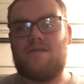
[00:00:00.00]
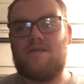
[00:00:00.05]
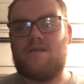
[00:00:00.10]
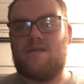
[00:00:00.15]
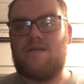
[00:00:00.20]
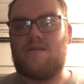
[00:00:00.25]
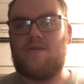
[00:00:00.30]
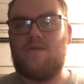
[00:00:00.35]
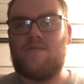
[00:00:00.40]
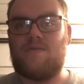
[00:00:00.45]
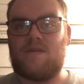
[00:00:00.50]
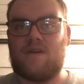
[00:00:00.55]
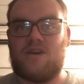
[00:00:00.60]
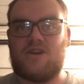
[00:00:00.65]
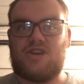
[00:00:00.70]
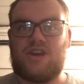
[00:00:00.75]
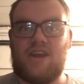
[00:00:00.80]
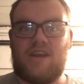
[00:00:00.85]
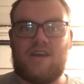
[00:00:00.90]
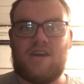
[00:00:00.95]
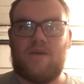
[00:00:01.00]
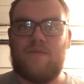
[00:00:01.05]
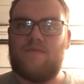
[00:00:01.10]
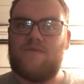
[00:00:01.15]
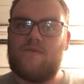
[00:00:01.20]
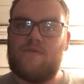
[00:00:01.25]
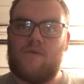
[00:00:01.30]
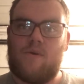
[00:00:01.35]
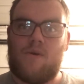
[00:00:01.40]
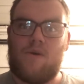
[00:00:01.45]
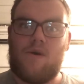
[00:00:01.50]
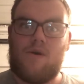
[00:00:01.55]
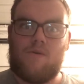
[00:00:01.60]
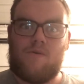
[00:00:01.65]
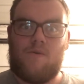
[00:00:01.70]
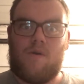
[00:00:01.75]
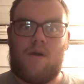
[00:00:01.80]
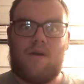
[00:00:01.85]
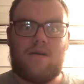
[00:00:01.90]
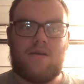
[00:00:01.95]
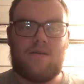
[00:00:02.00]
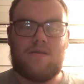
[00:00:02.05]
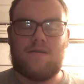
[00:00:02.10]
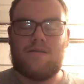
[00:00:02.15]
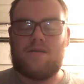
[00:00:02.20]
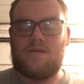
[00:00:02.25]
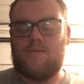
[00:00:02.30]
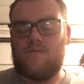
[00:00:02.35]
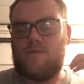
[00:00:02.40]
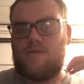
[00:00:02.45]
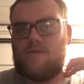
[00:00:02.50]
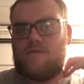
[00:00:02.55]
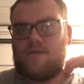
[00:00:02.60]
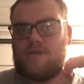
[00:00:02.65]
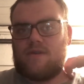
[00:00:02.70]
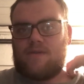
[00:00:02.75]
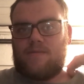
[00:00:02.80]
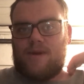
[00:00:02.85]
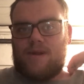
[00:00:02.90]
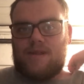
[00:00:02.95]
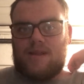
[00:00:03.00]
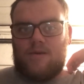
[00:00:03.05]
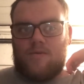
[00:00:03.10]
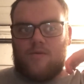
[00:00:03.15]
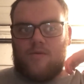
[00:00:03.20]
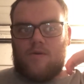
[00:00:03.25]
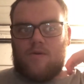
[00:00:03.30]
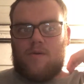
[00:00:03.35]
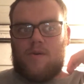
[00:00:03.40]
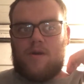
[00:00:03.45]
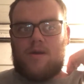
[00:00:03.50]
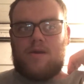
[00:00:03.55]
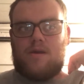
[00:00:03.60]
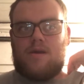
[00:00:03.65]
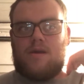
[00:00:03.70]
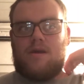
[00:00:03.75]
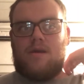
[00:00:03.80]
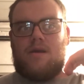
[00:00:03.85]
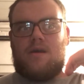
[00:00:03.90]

The Superstar Shake-Ups were alright, the moves to Smackdown were alright.